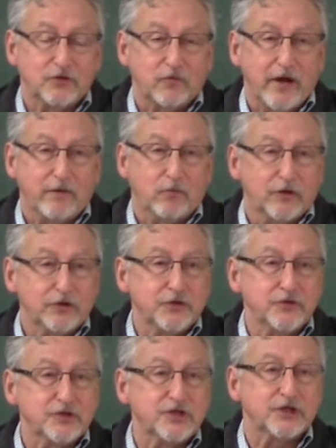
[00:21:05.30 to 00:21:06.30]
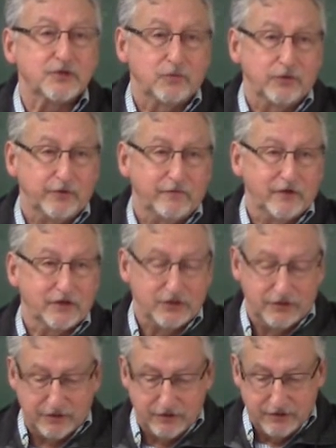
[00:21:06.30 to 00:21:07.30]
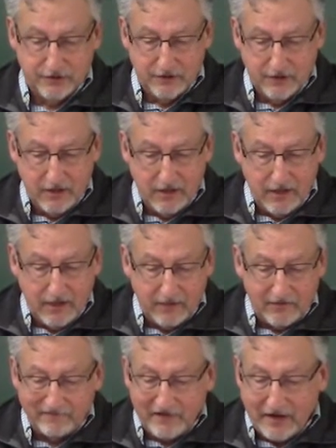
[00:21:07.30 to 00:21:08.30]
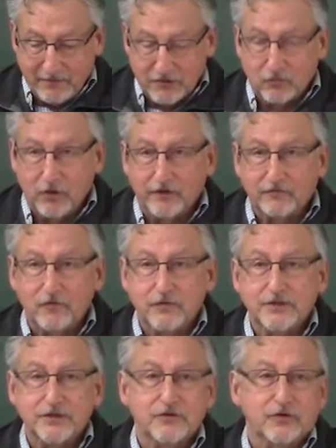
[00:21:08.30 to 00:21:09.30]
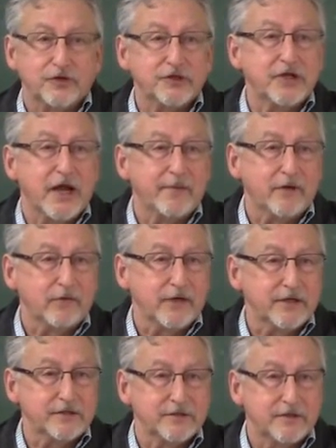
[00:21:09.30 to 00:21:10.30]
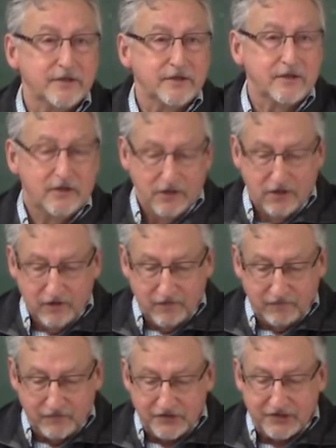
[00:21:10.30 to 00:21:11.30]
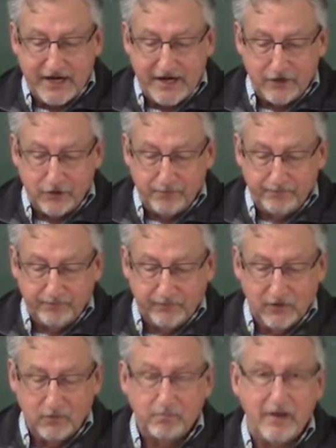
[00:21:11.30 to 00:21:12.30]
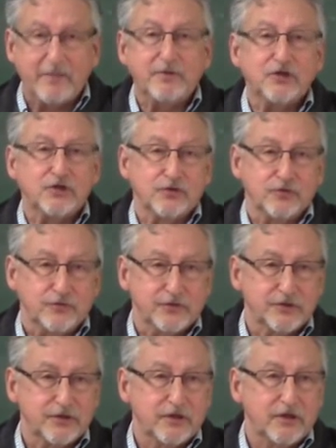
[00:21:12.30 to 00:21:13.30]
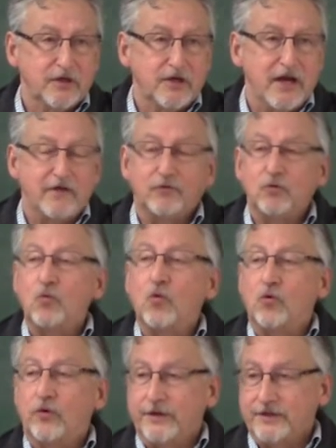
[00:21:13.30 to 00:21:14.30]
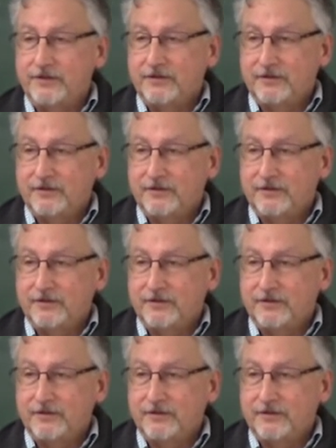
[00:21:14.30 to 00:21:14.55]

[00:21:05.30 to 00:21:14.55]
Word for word: to write one or two six-word fictions. The famous one, of course, is Ernest Hemingway's. For sale, baby shoes, never worn.